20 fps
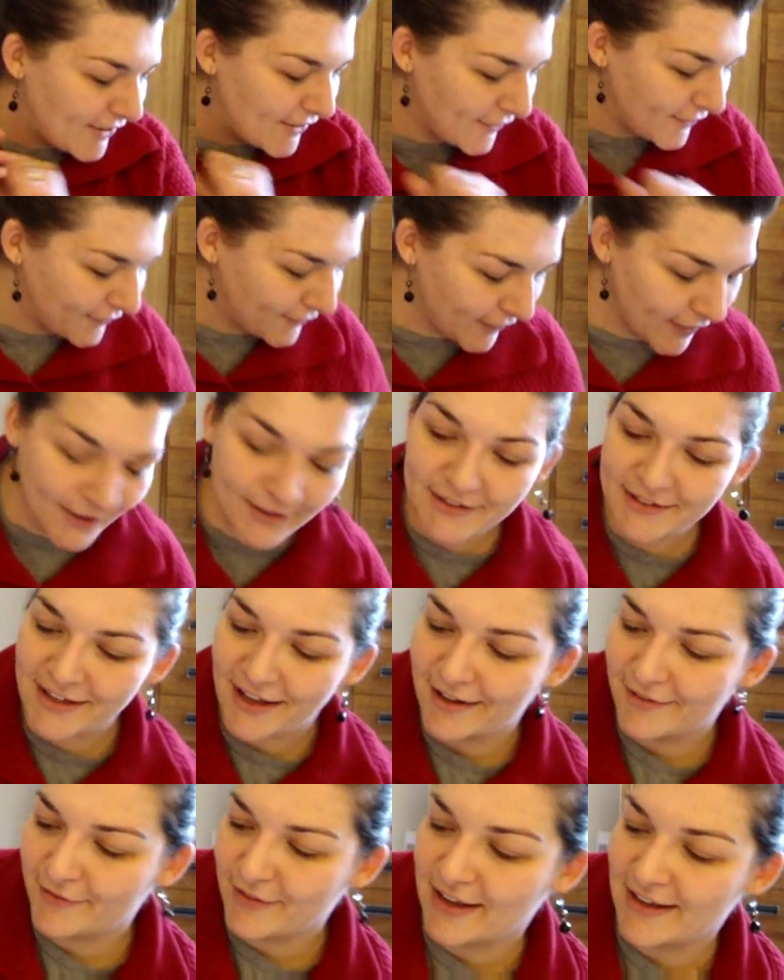So,
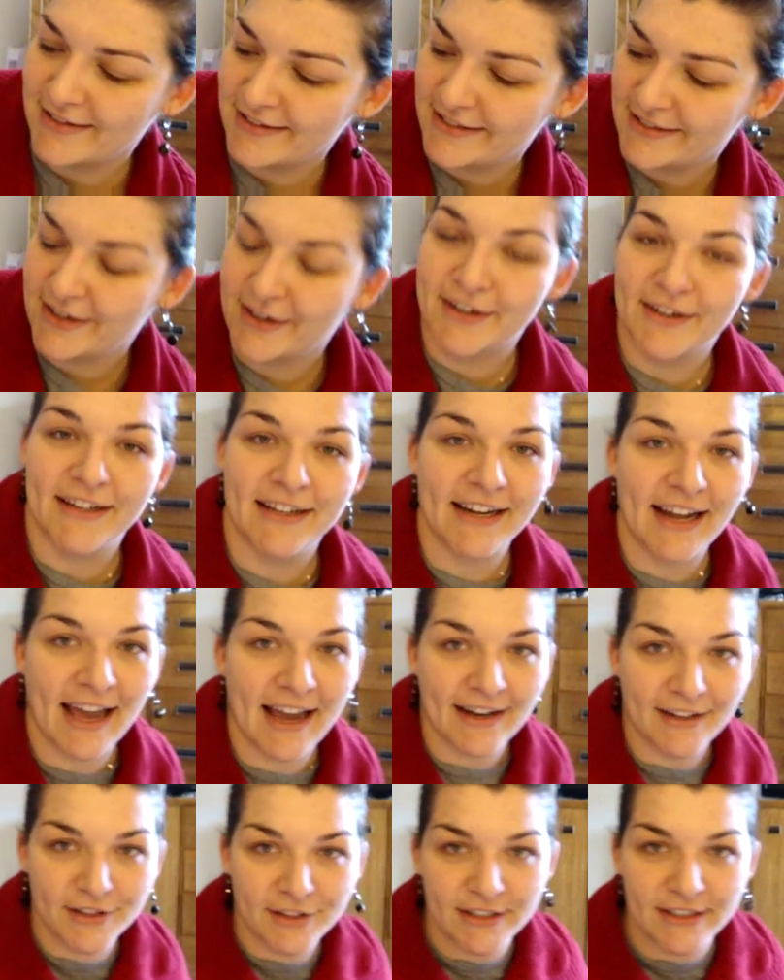first off, I
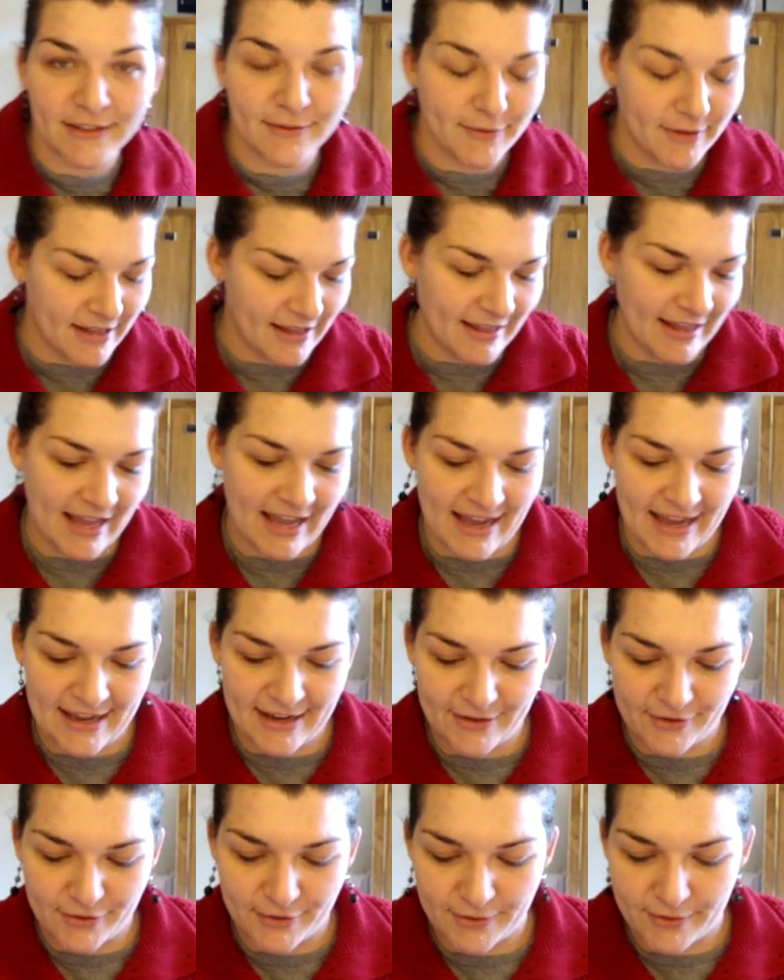started actually with
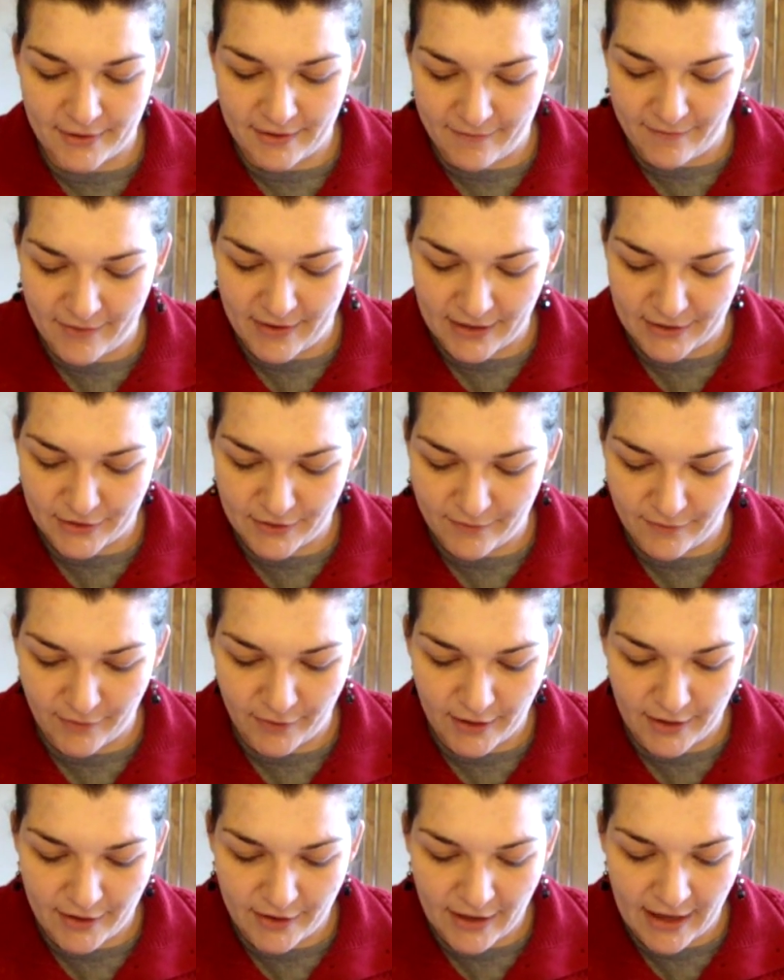a true
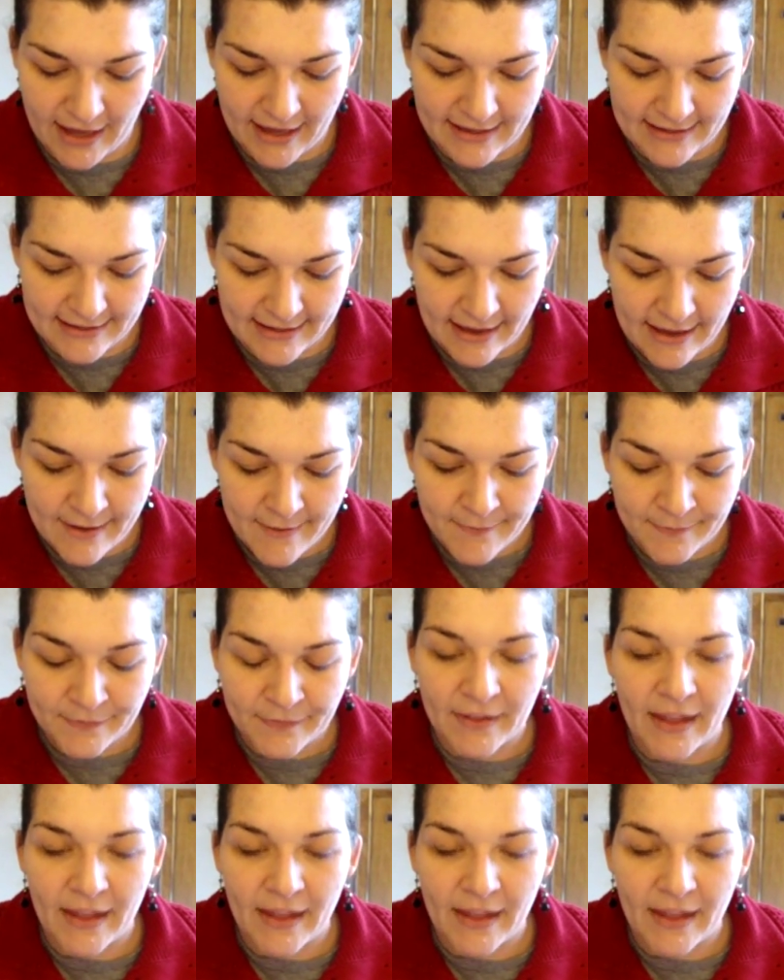confession for you guys.